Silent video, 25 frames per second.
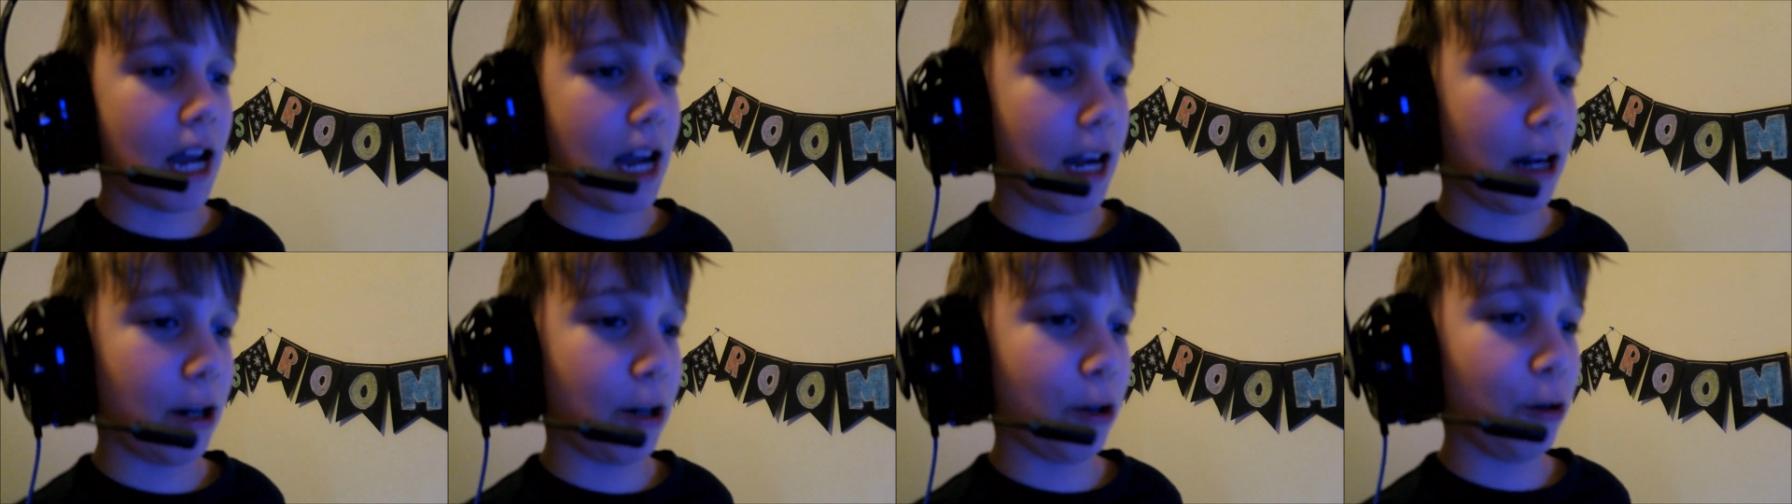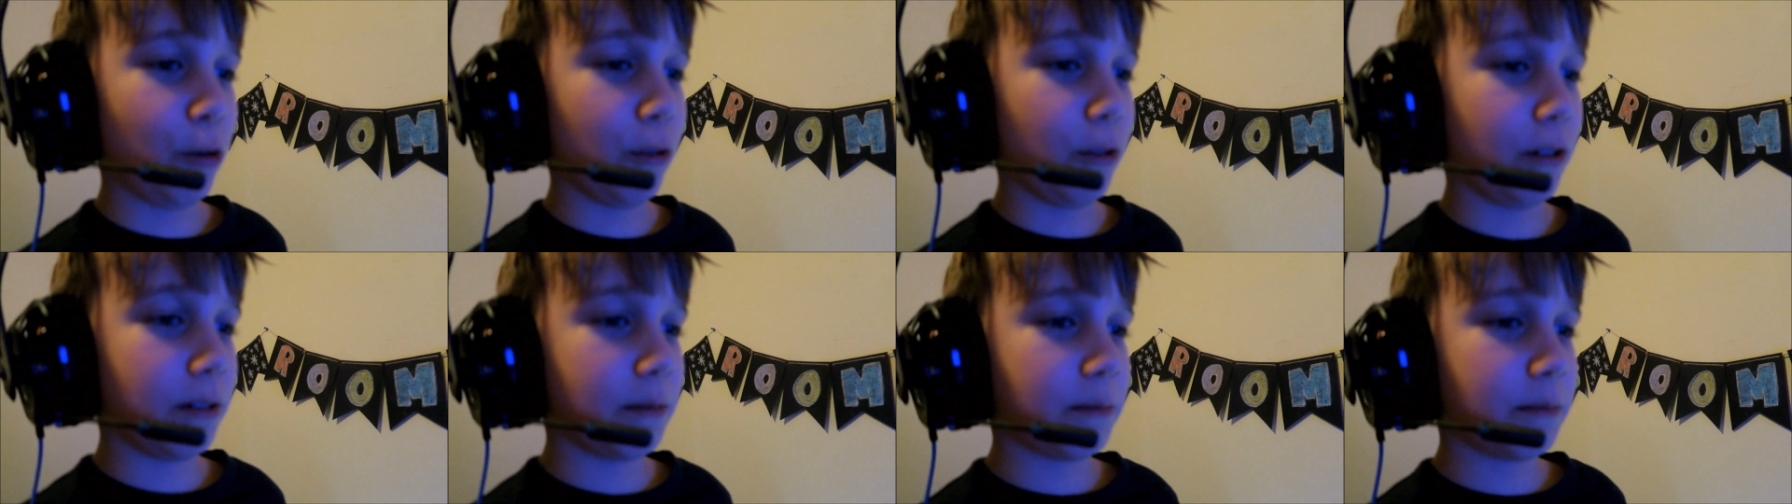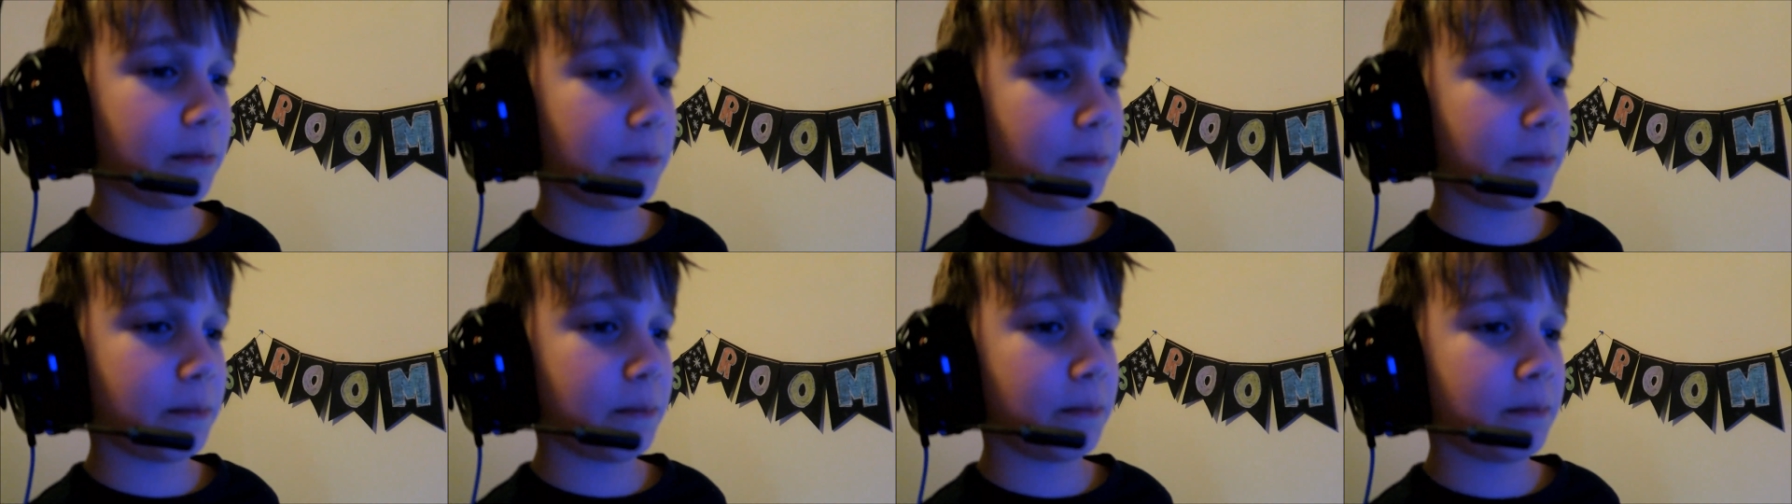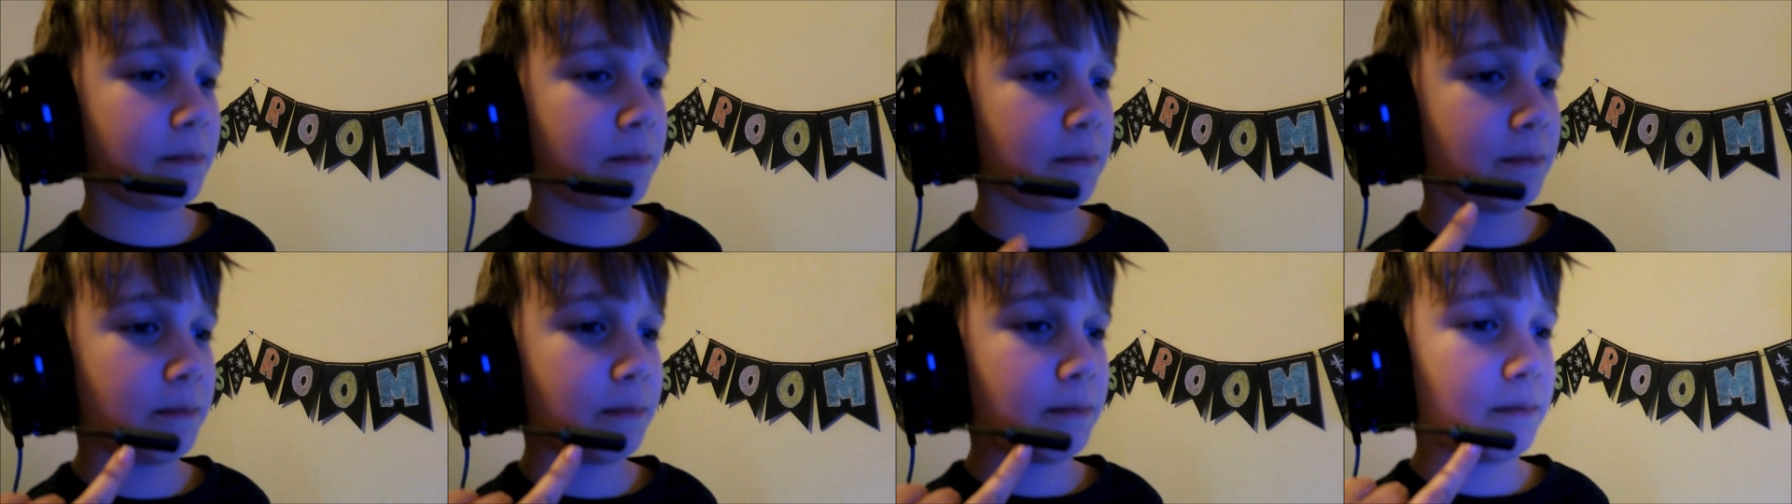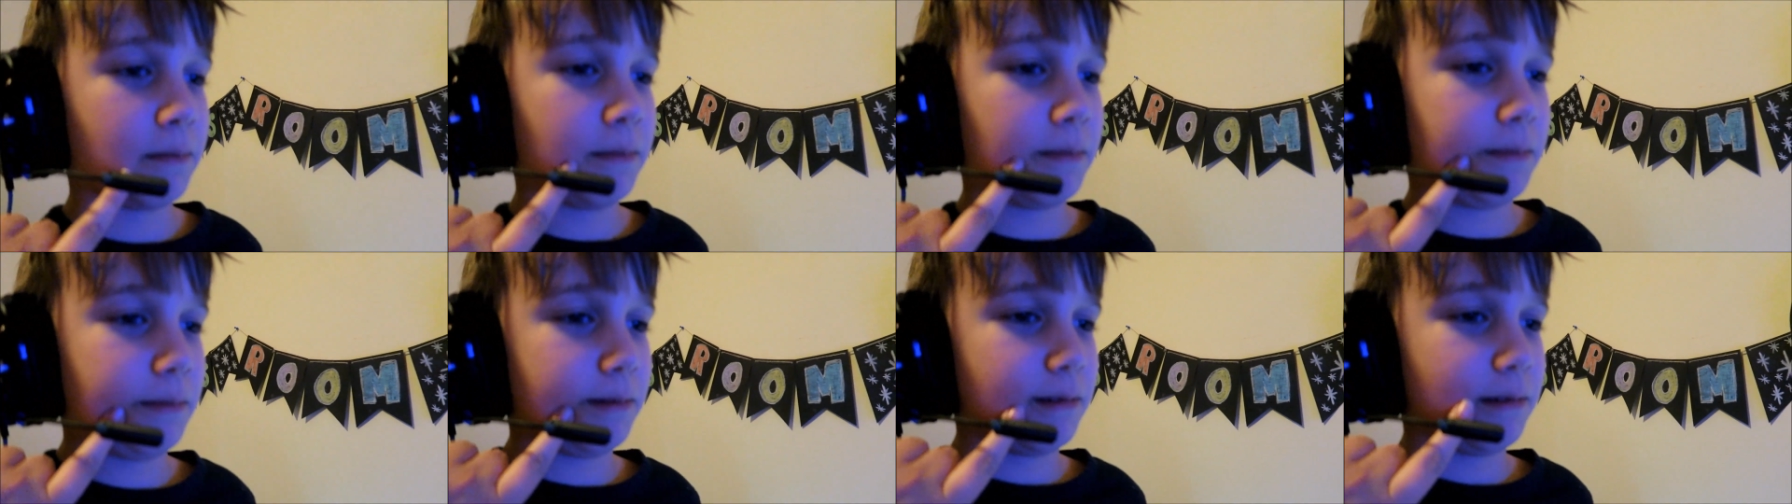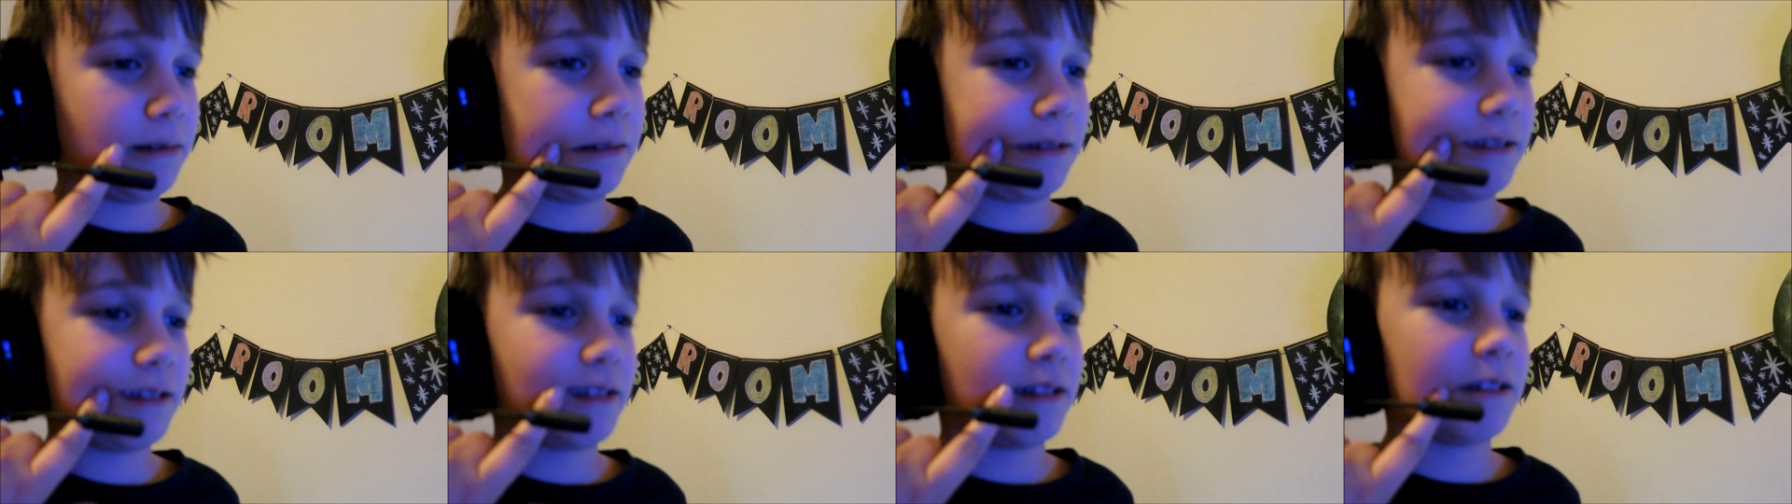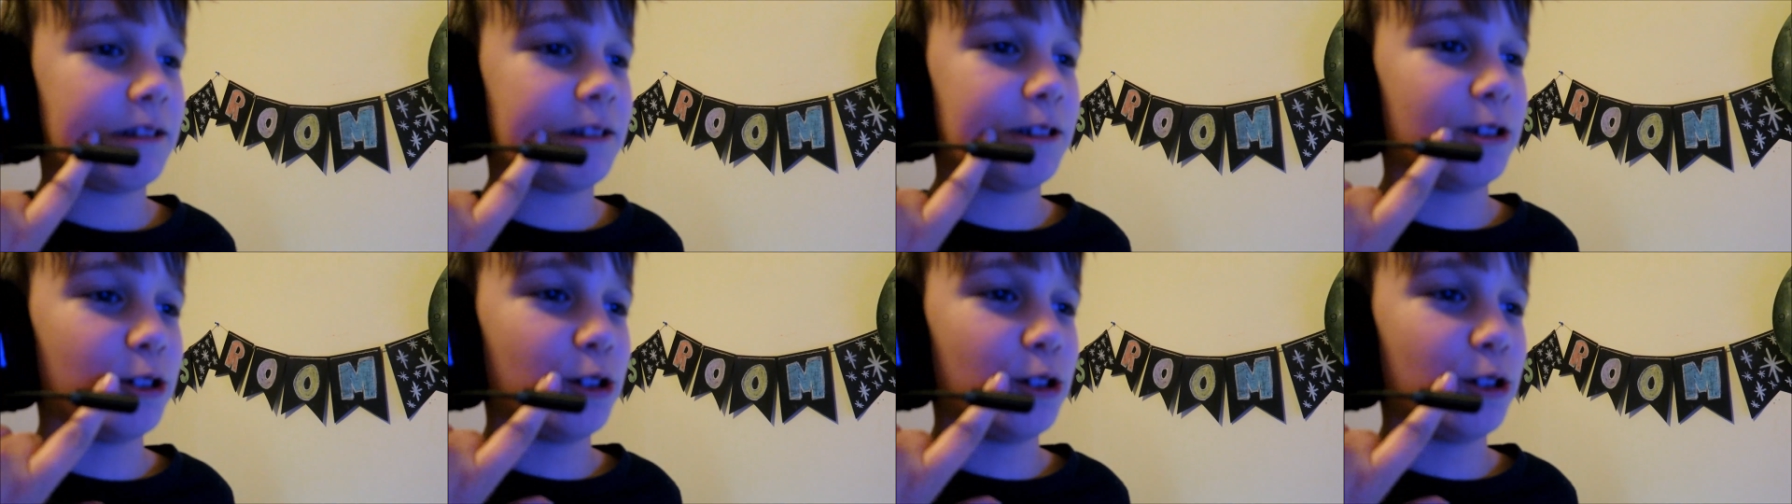I'm going to do something. Okay.